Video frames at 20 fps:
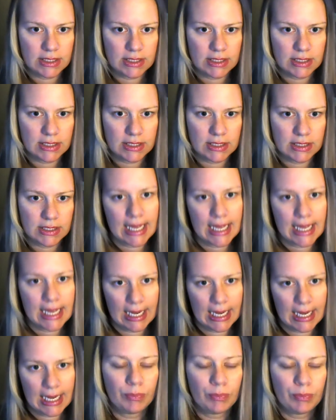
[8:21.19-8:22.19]
to help
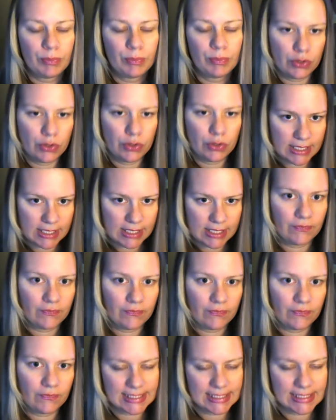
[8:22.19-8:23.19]
yourself and
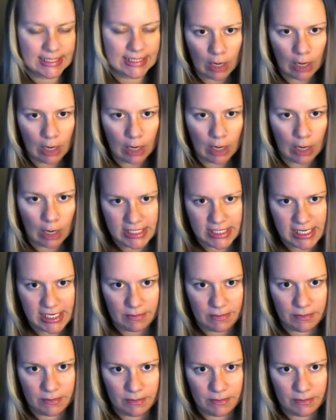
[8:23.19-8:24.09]
to help your team.